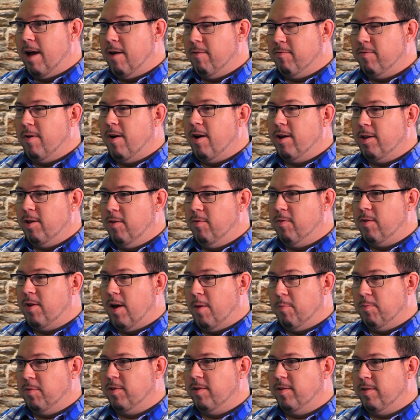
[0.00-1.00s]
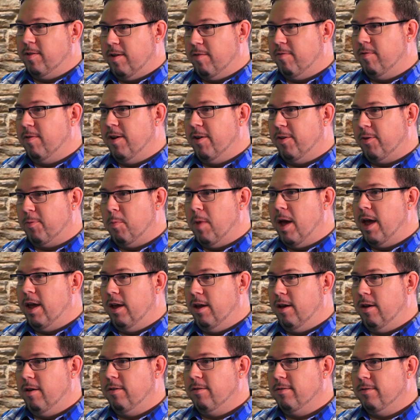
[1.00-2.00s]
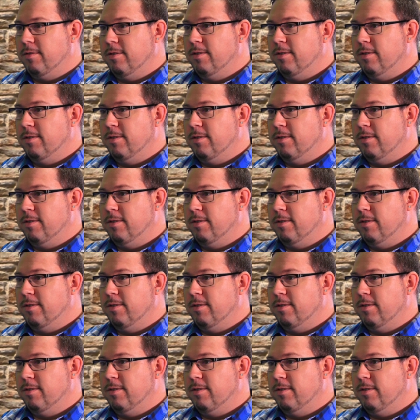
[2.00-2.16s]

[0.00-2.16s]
how far you've come since I first met you.